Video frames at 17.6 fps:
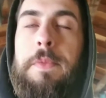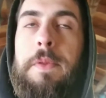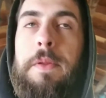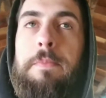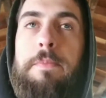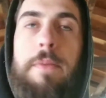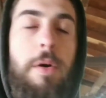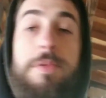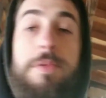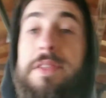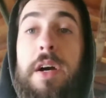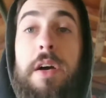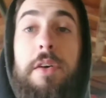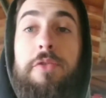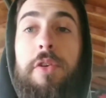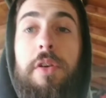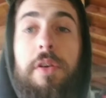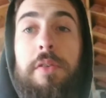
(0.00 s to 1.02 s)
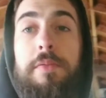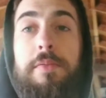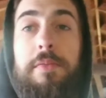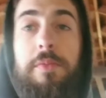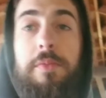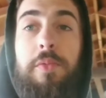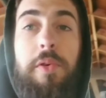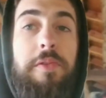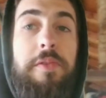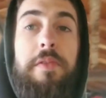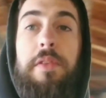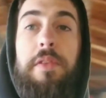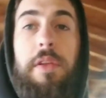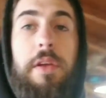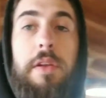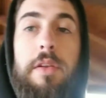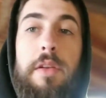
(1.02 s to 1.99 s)
Bone stock truck, wasn't
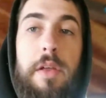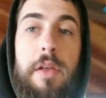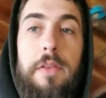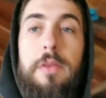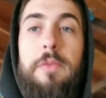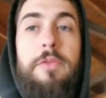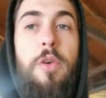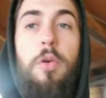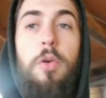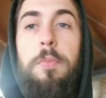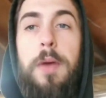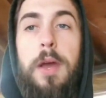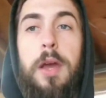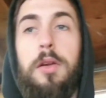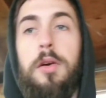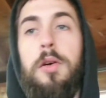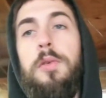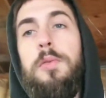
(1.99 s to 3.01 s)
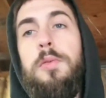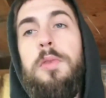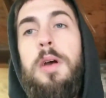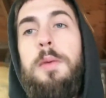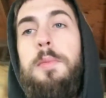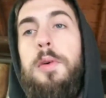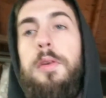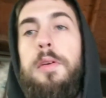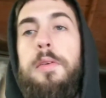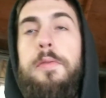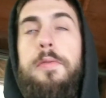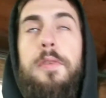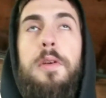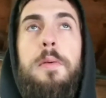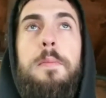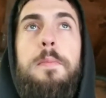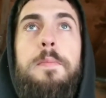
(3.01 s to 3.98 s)
deleted, nothing. It was old man owned. I bought it
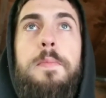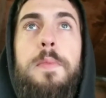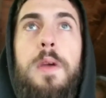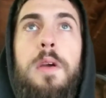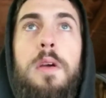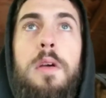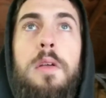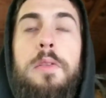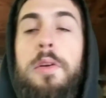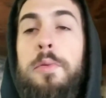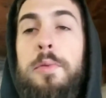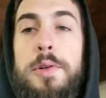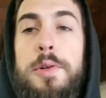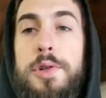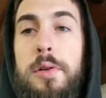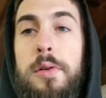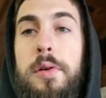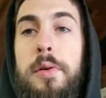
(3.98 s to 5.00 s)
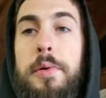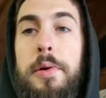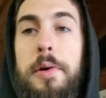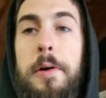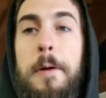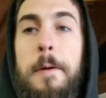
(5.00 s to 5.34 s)
from the original owner.